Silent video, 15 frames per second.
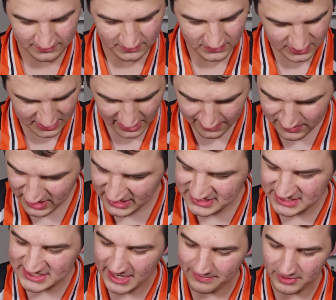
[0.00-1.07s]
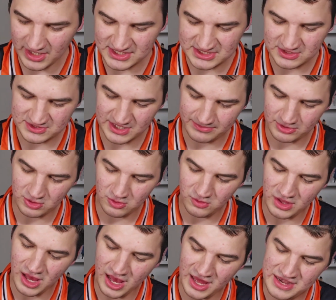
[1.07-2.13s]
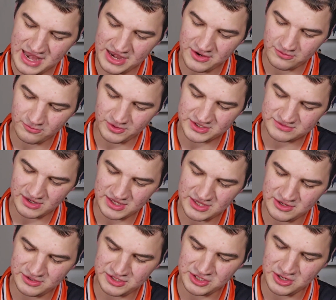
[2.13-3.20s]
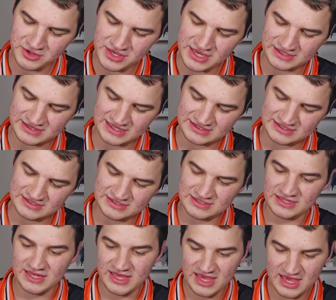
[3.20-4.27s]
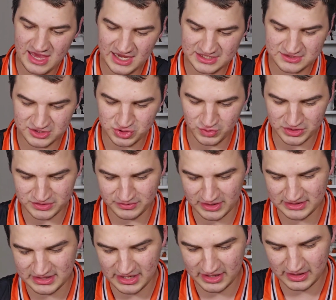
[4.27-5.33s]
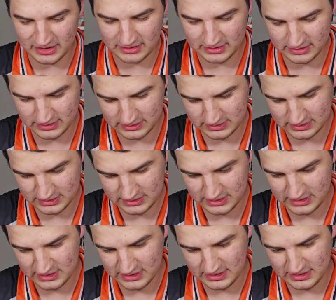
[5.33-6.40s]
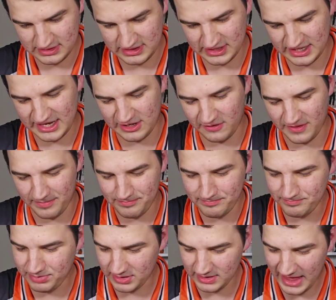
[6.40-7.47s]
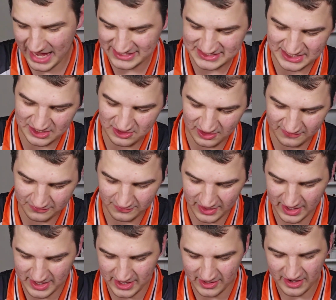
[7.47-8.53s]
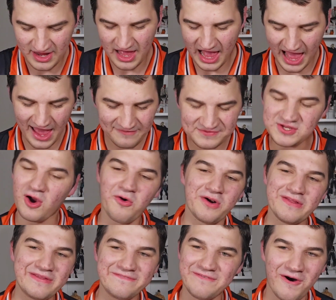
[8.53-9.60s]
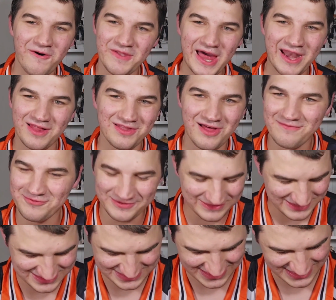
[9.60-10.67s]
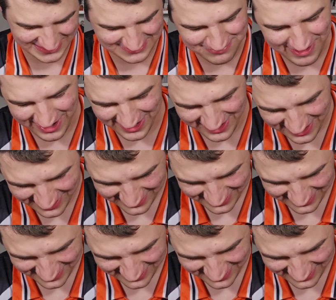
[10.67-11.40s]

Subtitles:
Yeah, I mean, it's your typical Nendoroids right here. You know, you got that little extra joints right there. Gotta get all the plastic off right here. I've totally fallen out of love with these things, man.